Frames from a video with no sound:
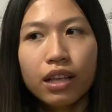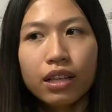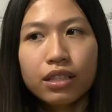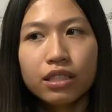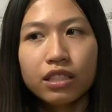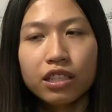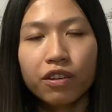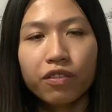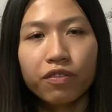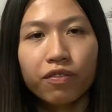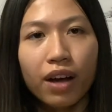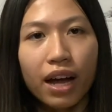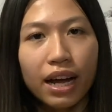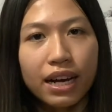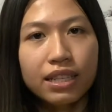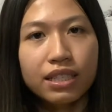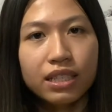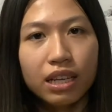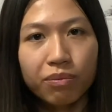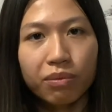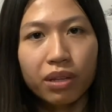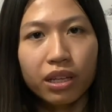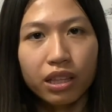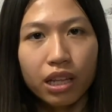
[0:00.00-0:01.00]
to find
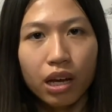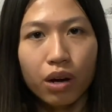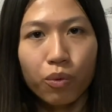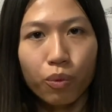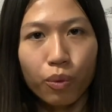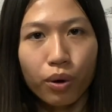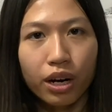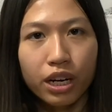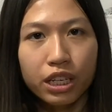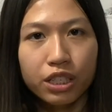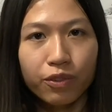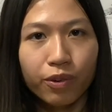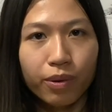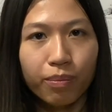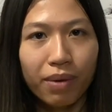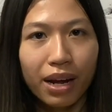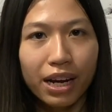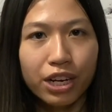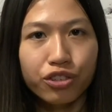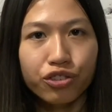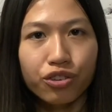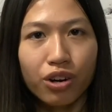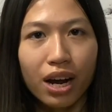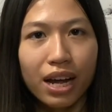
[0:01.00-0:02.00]
something that works for my
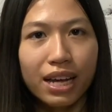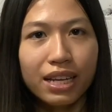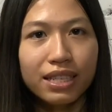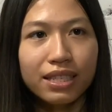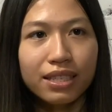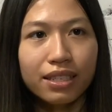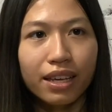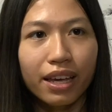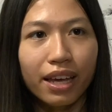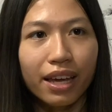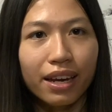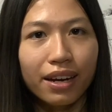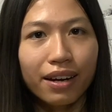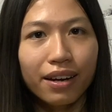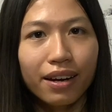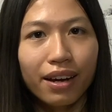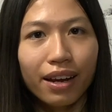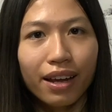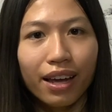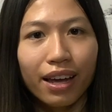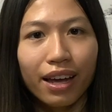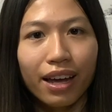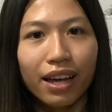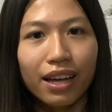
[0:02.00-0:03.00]
dry skin
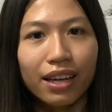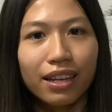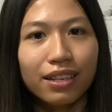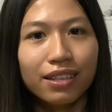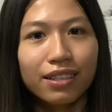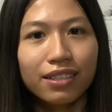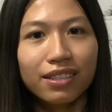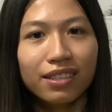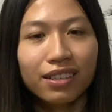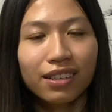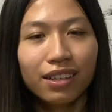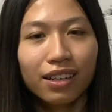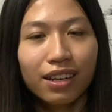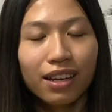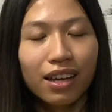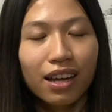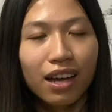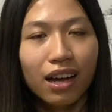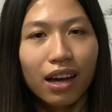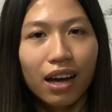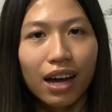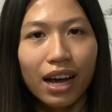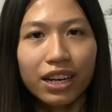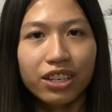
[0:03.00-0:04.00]
and
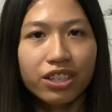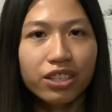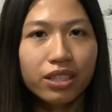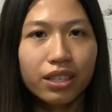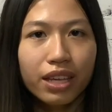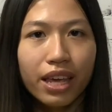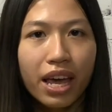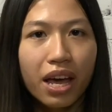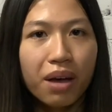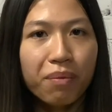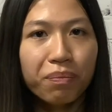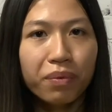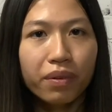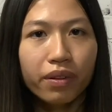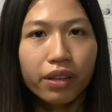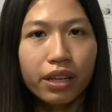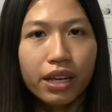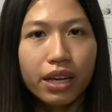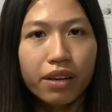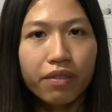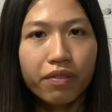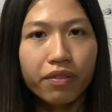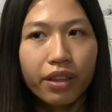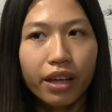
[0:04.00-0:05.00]
I just can't
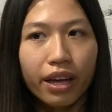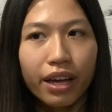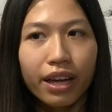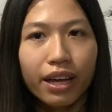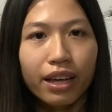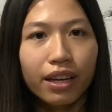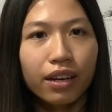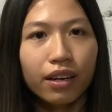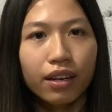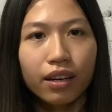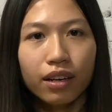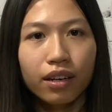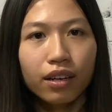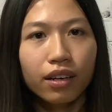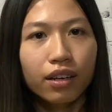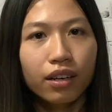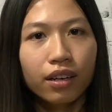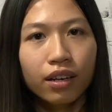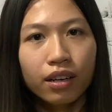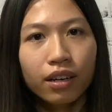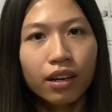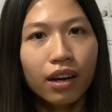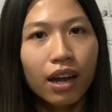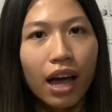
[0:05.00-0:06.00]
believe that
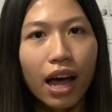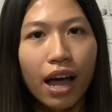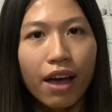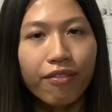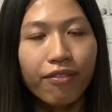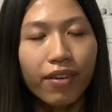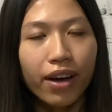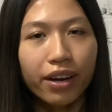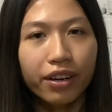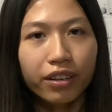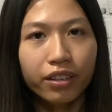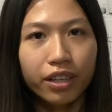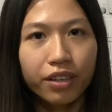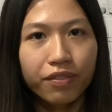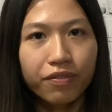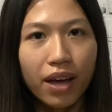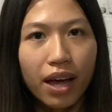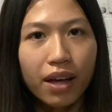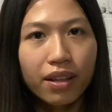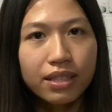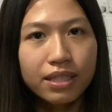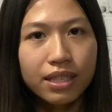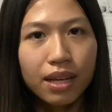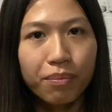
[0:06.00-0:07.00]
I finally
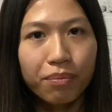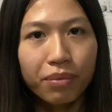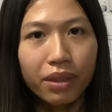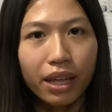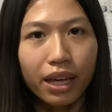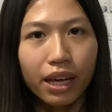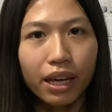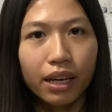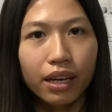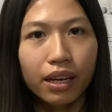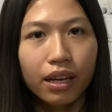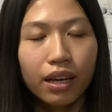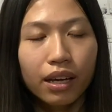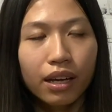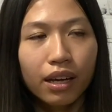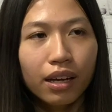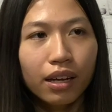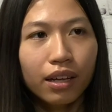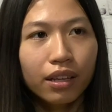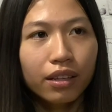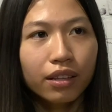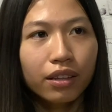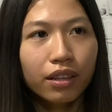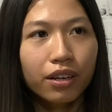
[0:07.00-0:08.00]
found something.
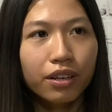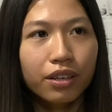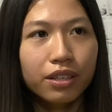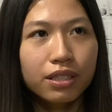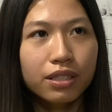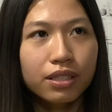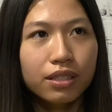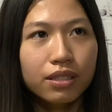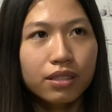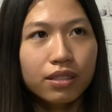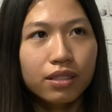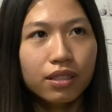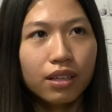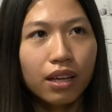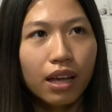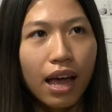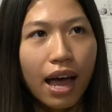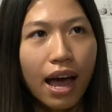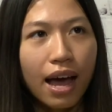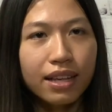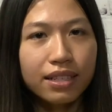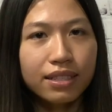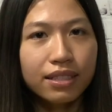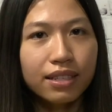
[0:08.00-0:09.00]
There's
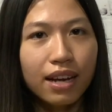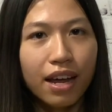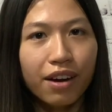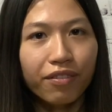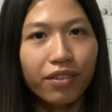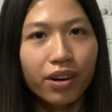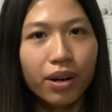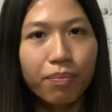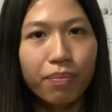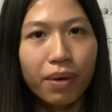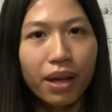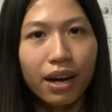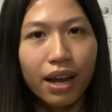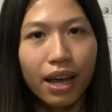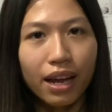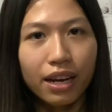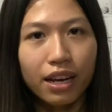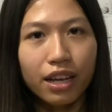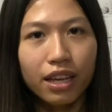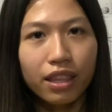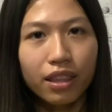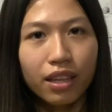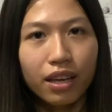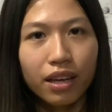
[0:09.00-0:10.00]
has never been
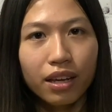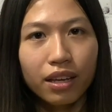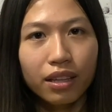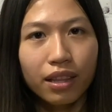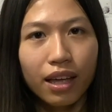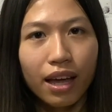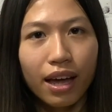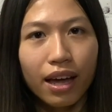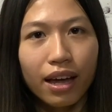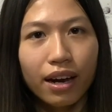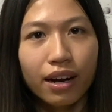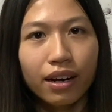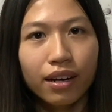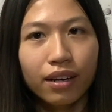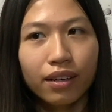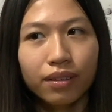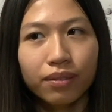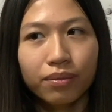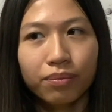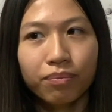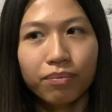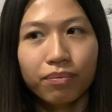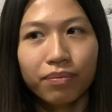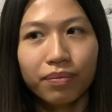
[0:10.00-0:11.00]
anything that
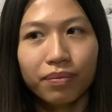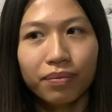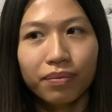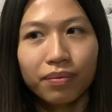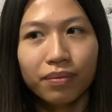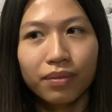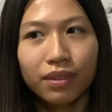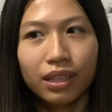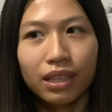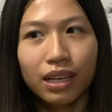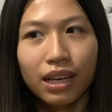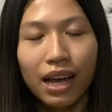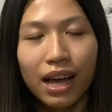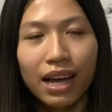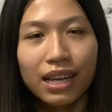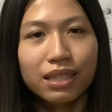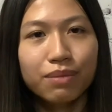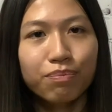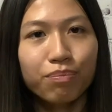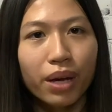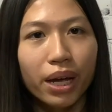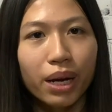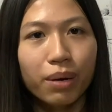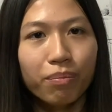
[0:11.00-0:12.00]
has
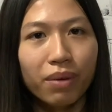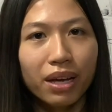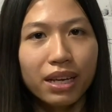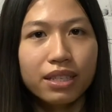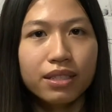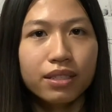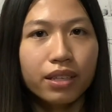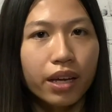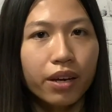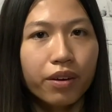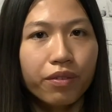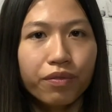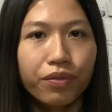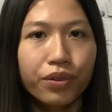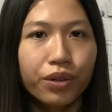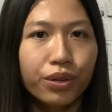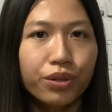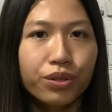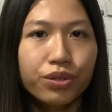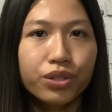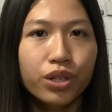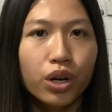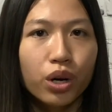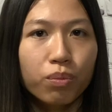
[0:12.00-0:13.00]
made my skin feel
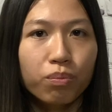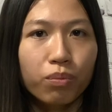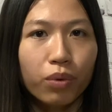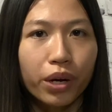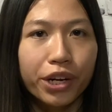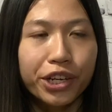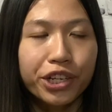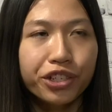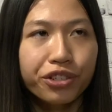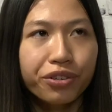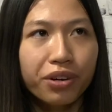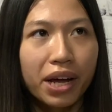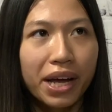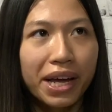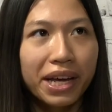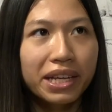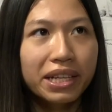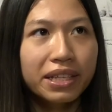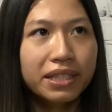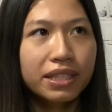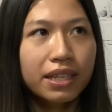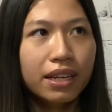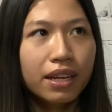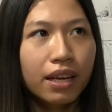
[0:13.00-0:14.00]
so
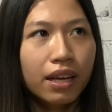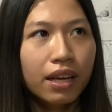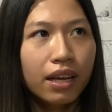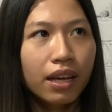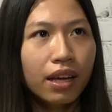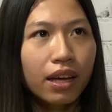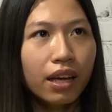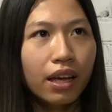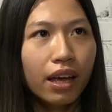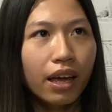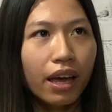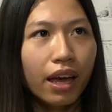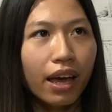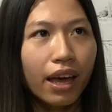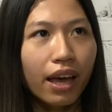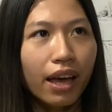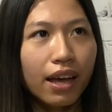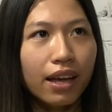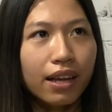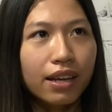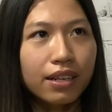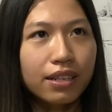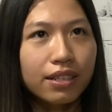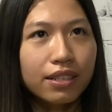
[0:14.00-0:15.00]
moisturized
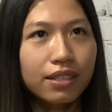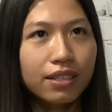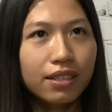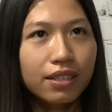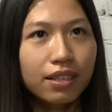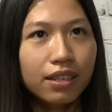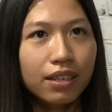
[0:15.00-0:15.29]
and